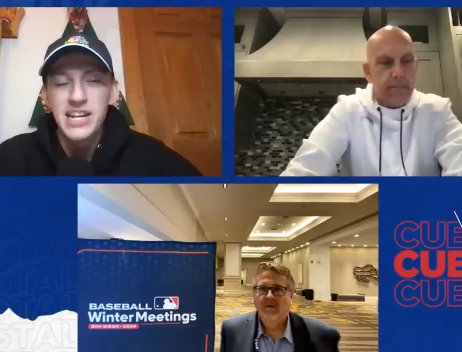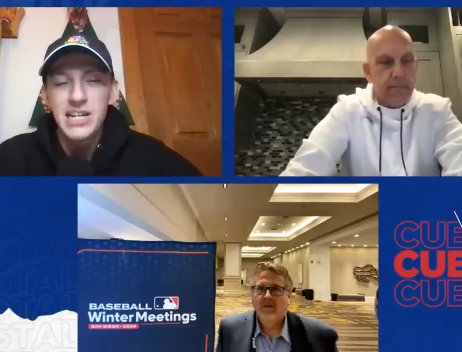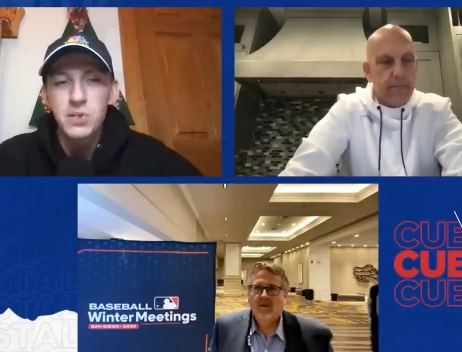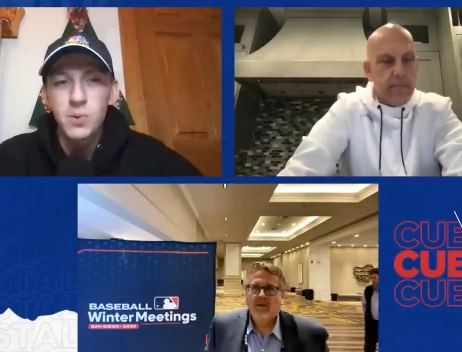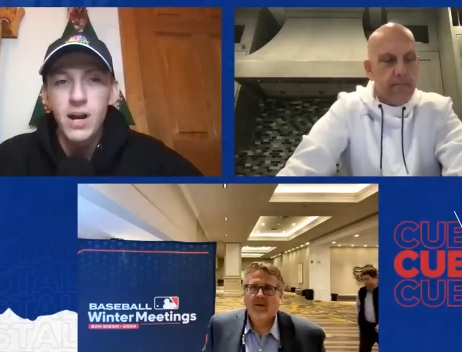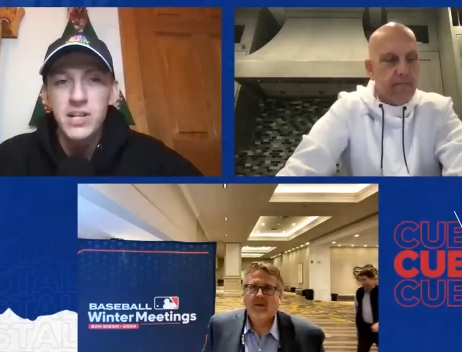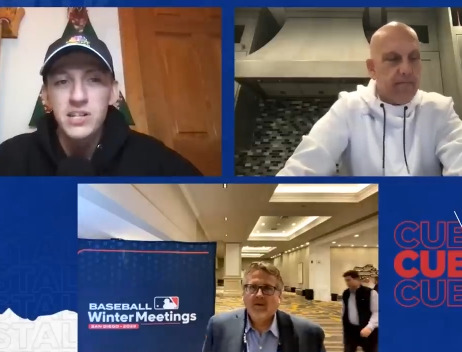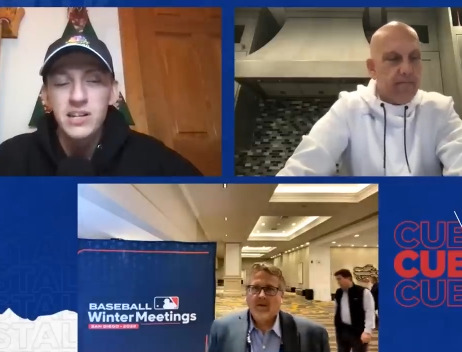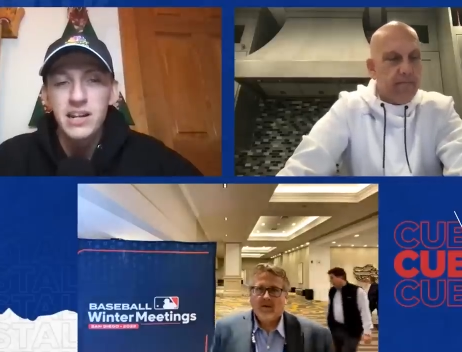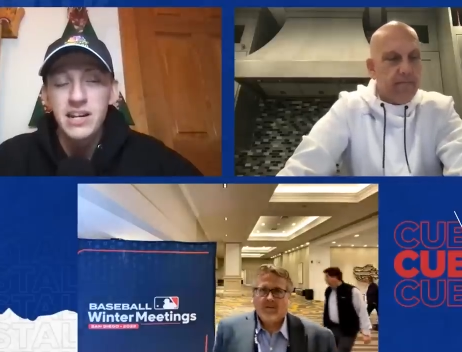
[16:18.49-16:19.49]
Speaker 1: Dansby
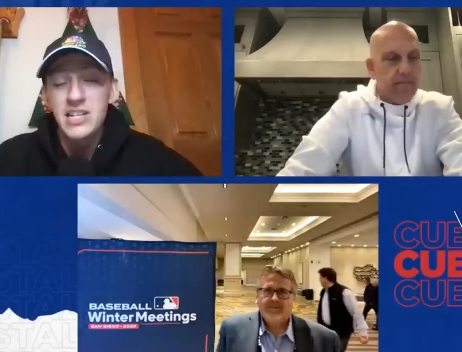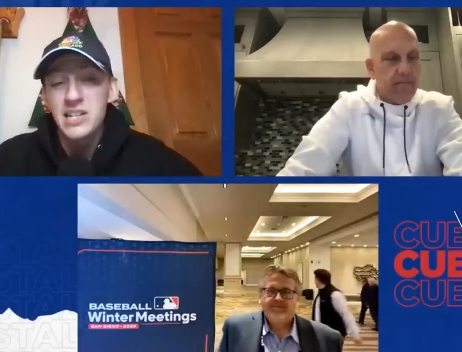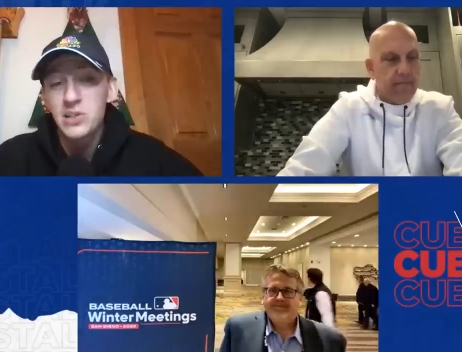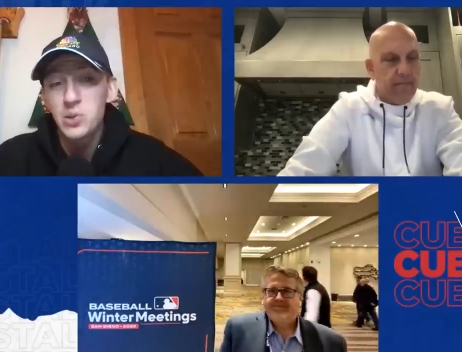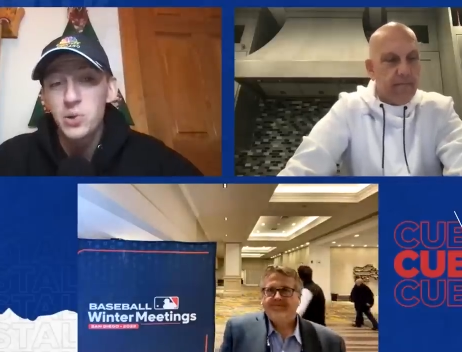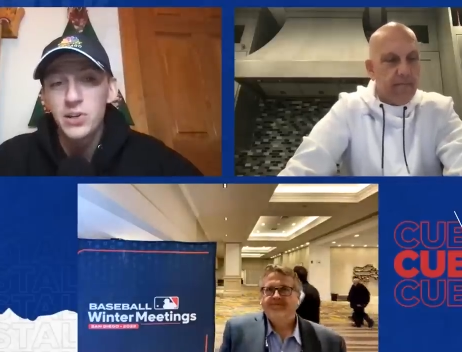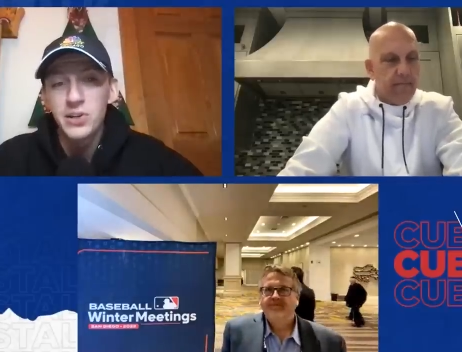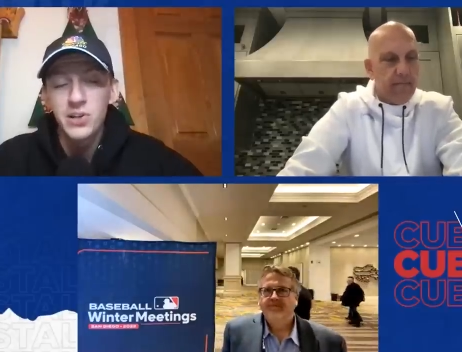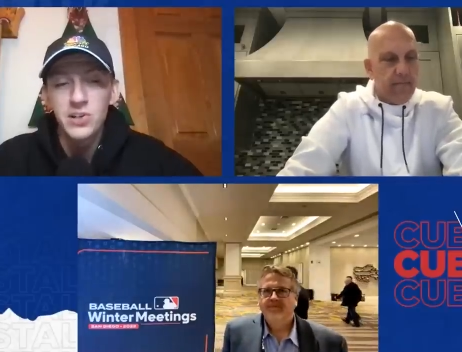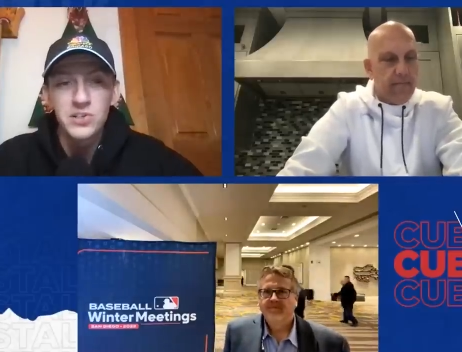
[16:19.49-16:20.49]
Swanson, and he's had two good
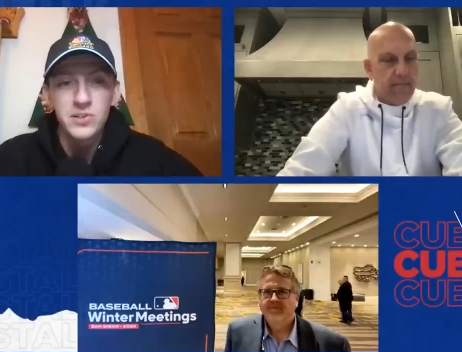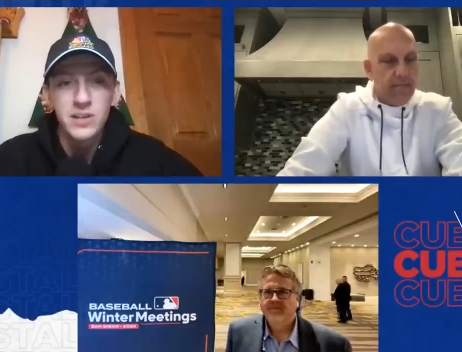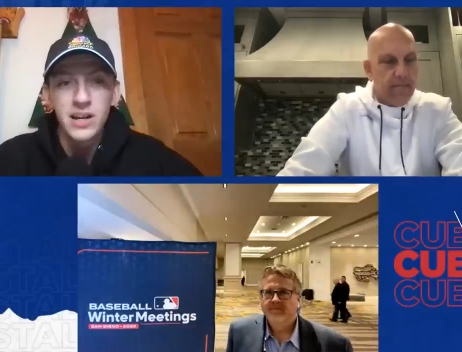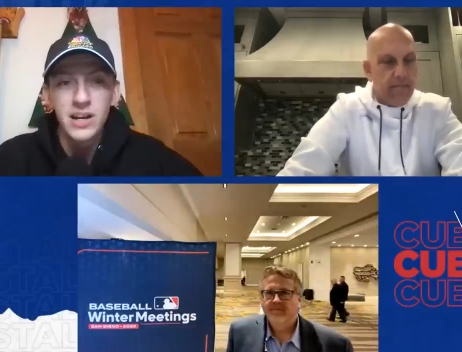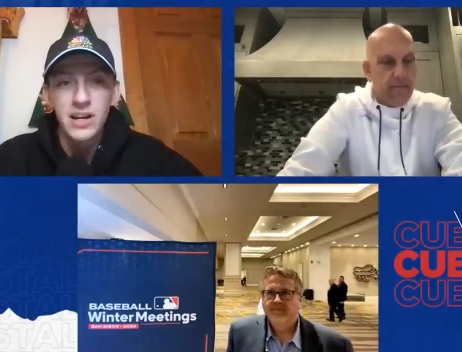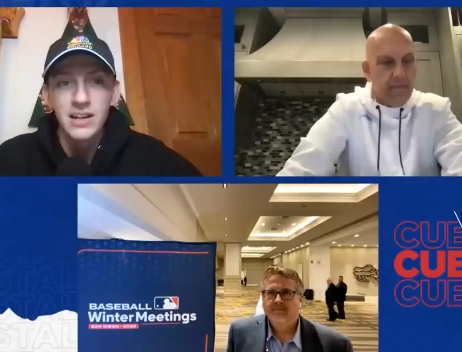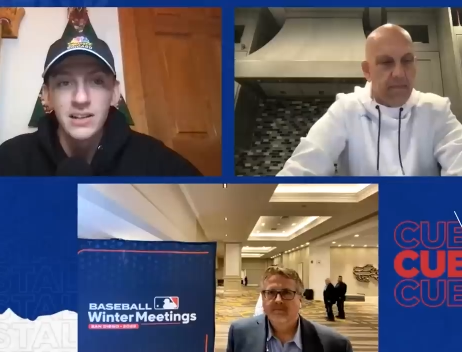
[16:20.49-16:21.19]
years uh,